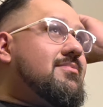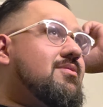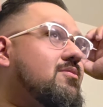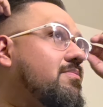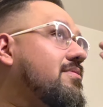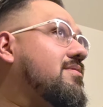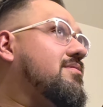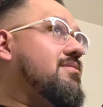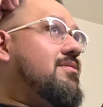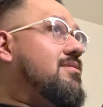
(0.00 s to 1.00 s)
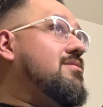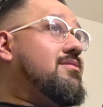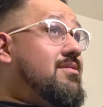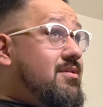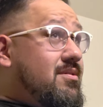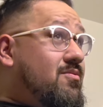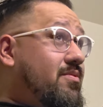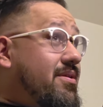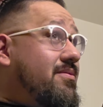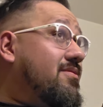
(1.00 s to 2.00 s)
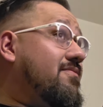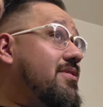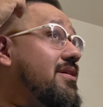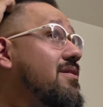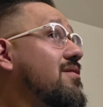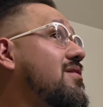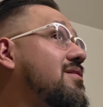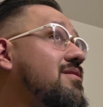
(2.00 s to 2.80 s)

super weird over here.